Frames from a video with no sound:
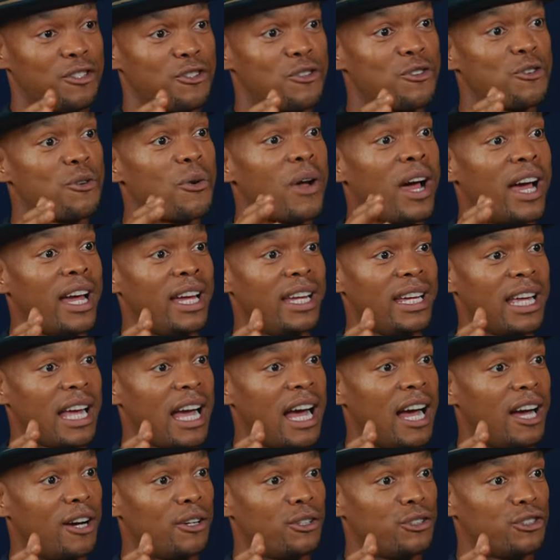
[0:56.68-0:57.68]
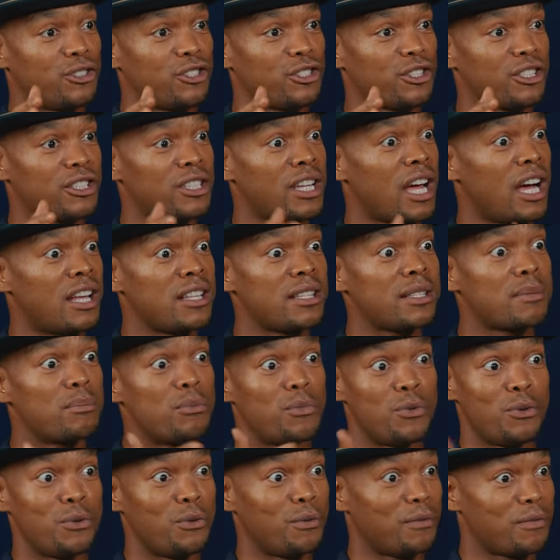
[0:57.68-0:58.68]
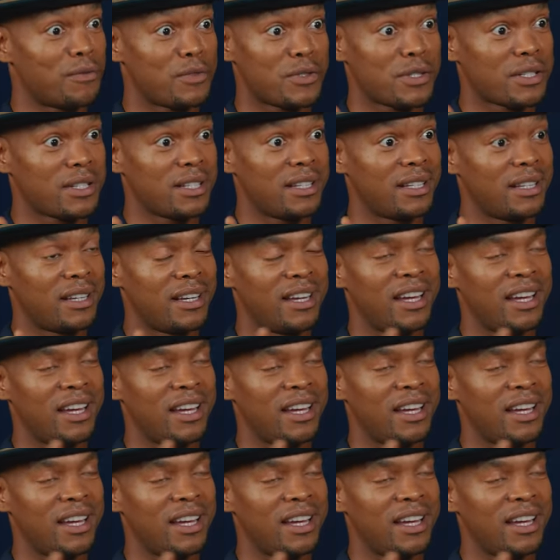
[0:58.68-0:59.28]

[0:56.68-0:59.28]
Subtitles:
trying out dance moves.